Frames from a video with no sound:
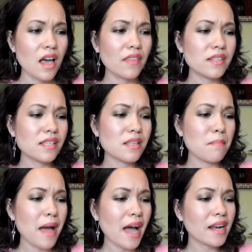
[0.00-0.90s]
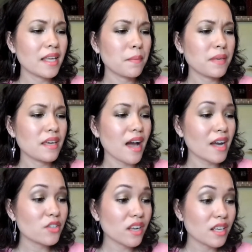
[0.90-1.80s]
This is the Mad Hippie
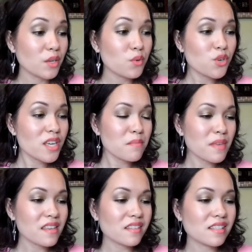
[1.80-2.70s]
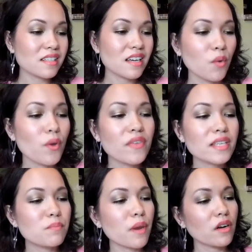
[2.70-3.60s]
Hydrating Nutrient Mist with
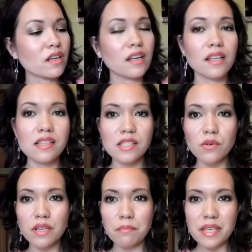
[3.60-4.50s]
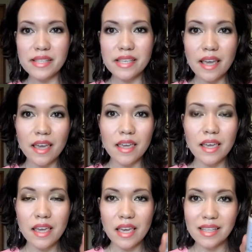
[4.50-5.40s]
Hesperidin and Sodium PCA.
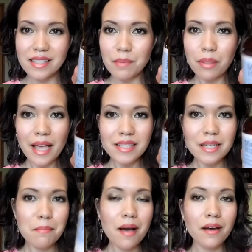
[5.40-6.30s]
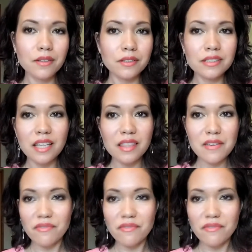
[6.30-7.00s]
It's in a plastic bottle, nothing